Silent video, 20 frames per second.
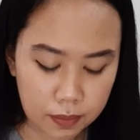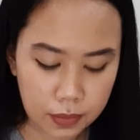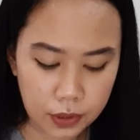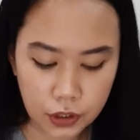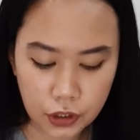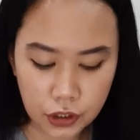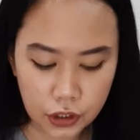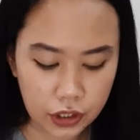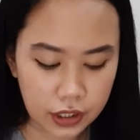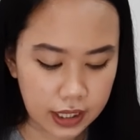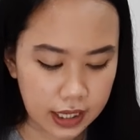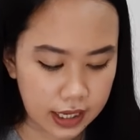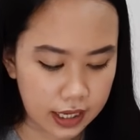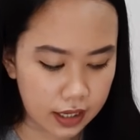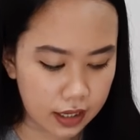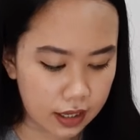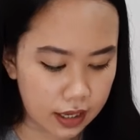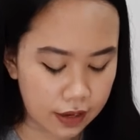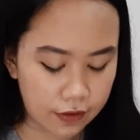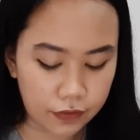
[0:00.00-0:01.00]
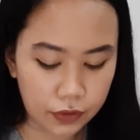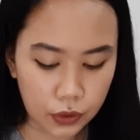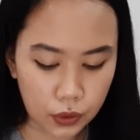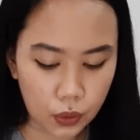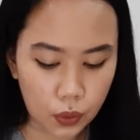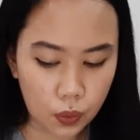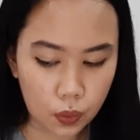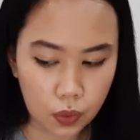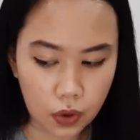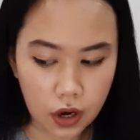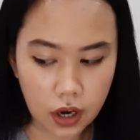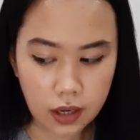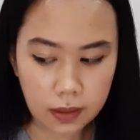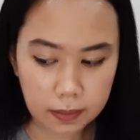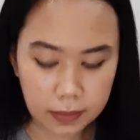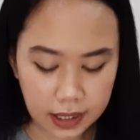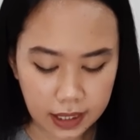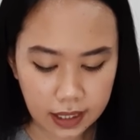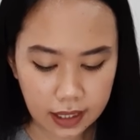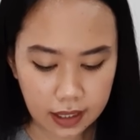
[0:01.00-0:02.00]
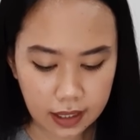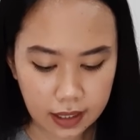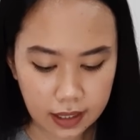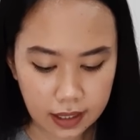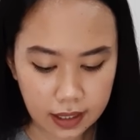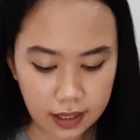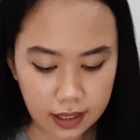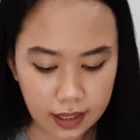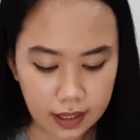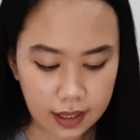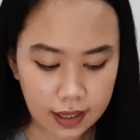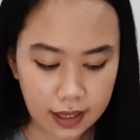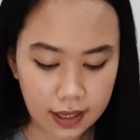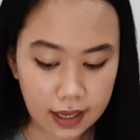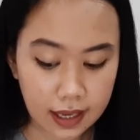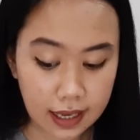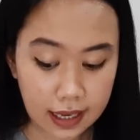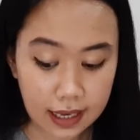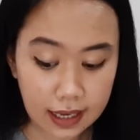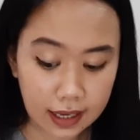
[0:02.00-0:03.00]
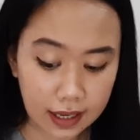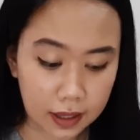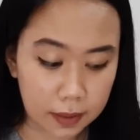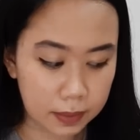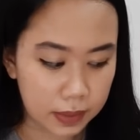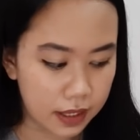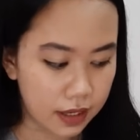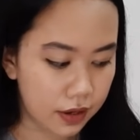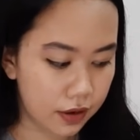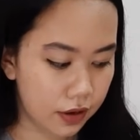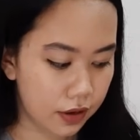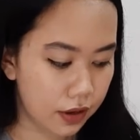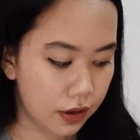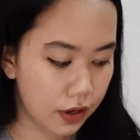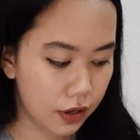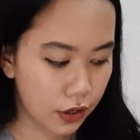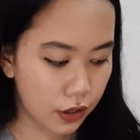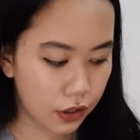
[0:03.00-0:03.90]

But you're like, if you want me, come here.